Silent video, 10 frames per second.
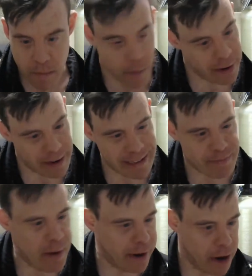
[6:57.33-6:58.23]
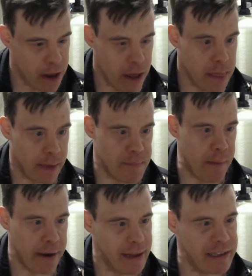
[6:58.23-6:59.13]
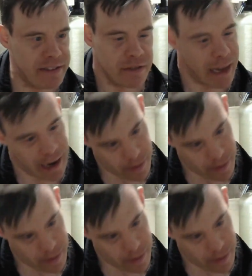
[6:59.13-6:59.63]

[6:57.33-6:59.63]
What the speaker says: Maybe it is. Maybe it is